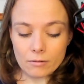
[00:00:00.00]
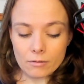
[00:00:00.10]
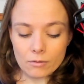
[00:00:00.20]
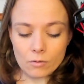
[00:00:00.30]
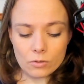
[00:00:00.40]

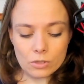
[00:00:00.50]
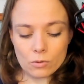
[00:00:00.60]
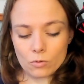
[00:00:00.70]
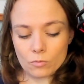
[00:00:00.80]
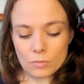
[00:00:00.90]
Of course, it
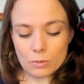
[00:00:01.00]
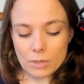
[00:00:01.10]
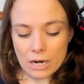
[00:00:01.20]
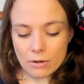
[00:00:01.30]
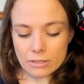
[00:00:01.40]
could also be your
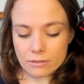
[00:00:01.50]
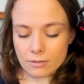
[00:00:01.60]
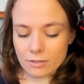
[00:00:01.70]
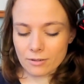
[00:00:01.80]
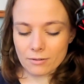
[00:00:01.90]

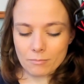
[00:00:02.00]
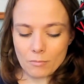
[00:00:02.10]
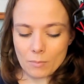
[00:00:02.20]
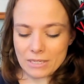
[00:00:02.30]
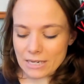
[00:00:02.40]
parents,
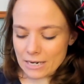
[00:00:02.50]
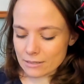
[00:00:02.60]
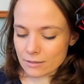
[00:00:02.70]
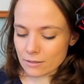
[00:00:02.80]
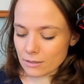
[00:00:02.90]
mom and
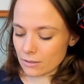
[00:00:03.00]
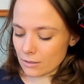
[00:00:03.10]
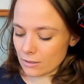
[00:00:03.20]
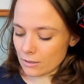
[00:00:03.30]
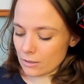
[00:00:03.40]
dad.
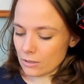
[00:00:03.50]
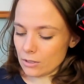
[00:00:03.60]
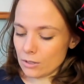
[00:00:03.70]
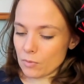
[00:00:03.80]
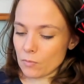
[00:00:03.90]

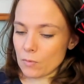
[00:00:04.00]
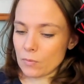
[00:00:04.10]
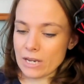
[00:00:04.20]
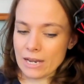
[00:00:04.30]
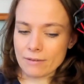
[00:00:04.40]
But what
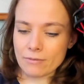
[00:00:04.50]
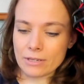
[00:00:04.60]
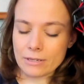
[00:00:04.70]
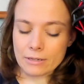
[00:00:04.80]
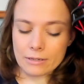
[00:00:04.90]
we have
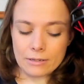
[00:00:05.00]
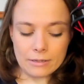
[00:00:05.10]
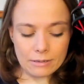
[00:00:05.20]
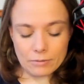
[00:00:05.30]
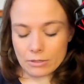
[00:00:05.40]
here,
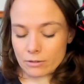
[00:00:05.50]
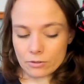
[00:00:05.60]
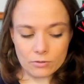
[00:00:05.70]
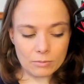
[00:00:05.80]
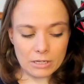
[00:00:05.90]
yeah, we got to
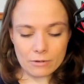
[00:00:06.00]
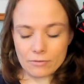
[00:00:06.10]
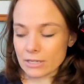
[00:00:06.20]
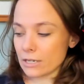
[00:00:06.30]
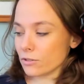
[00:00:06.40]
do some
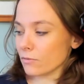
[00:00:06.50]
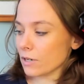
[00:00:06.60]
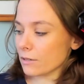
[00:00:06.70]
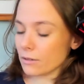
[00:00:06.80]
clarification, right?